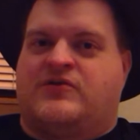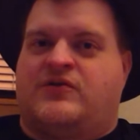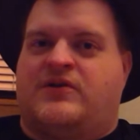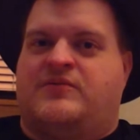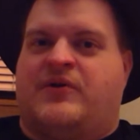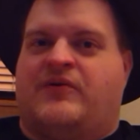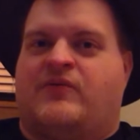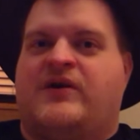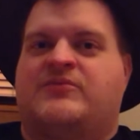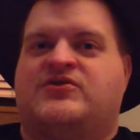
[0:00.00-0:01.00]
created by
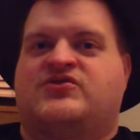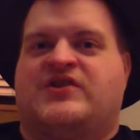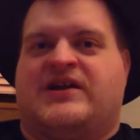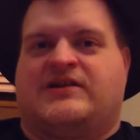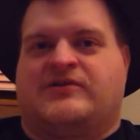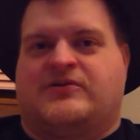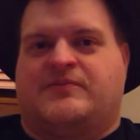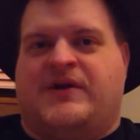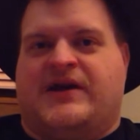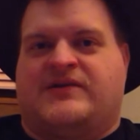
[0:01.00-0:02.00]
Raymond Chandler
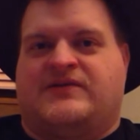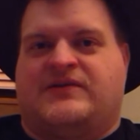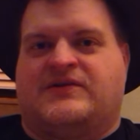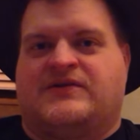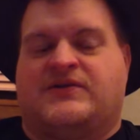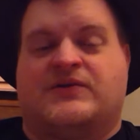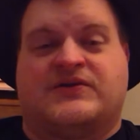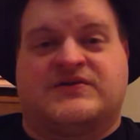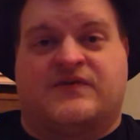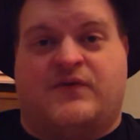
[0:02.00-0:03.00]
back in the
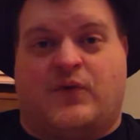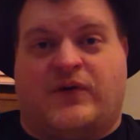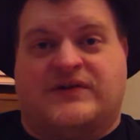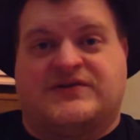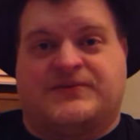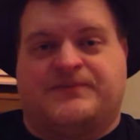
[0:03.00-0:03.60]
30s and 40s.